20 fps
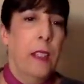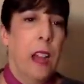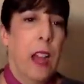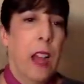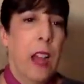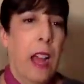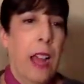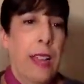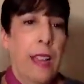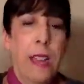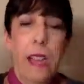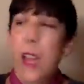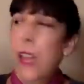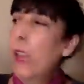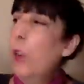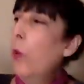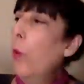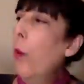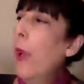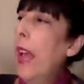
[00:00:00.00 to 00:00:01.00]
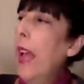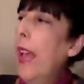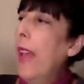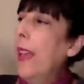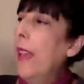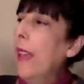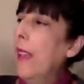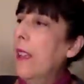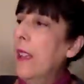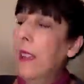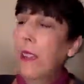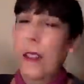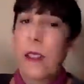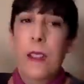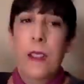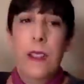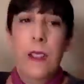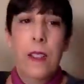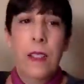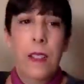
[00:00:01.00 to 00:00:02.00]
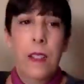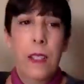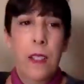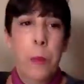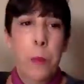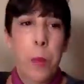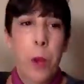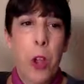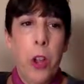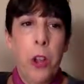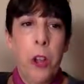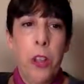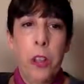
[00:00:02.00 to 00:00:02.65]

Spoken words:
I cut away this part